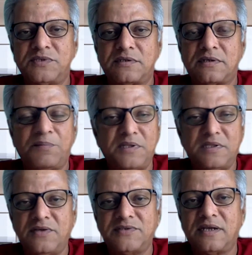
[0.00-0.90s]
so
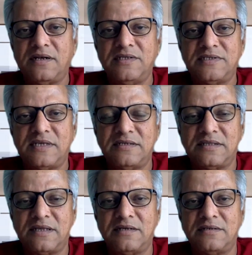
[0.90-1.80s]
Kapil Dev suddenly says
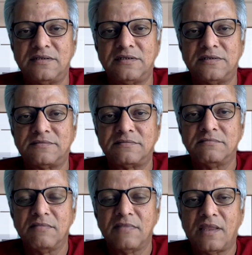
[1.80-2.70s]
that
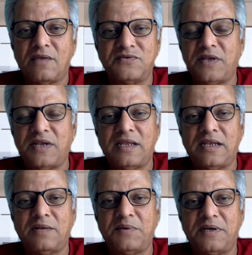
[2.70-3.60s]
he was feeling a
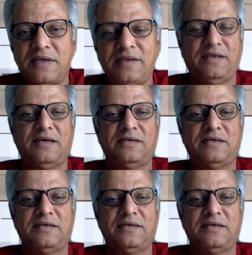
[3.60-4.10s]
little bit giddy.